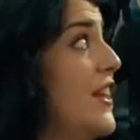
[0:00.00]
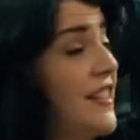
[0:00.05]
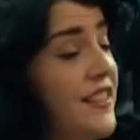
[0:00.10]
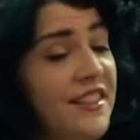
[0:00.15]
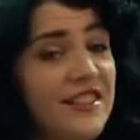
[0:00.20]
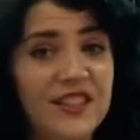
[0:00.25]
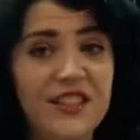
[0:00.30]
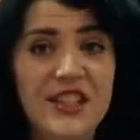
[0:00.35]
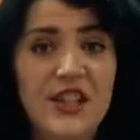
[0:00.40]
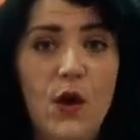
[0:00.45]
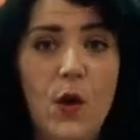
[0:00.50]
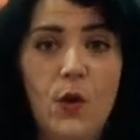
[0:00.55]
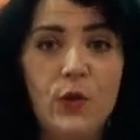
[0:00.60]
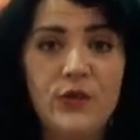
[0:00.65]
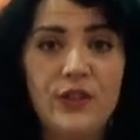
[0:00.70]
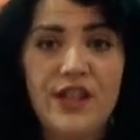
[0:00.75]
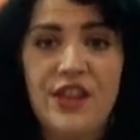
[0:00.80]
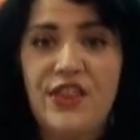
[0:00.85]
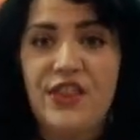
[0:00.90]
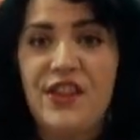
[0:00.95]
this is the
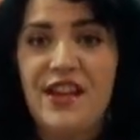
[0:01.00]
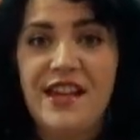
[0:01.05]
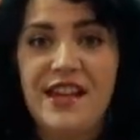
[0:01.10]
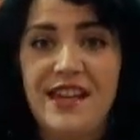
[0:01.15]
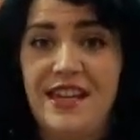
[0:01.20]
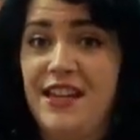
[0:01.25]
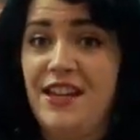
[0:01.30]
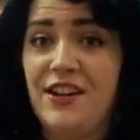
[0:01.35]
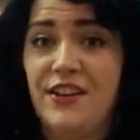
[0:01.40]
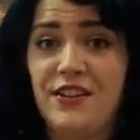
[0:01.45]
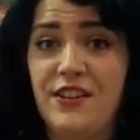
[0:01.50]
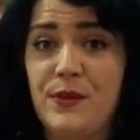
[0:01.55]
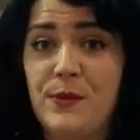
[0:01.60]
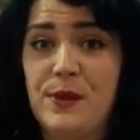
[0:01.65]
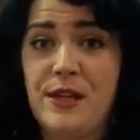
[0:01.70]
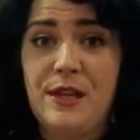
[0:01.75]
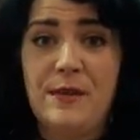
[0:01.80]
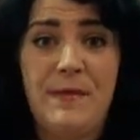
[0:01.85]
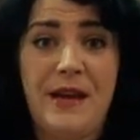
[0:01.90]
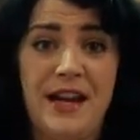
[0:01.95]
only thing here that
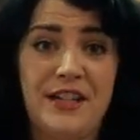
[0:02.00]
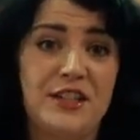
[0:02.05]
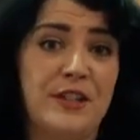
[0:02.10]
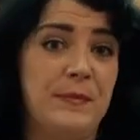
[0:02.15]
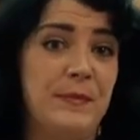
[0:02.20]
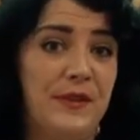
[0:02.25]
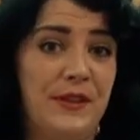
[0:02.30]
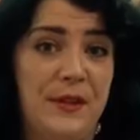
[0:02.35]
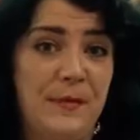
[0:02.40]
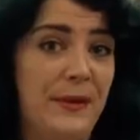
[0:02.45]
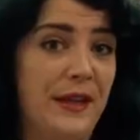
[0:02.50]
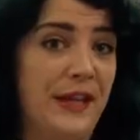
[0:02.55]
we can match up in the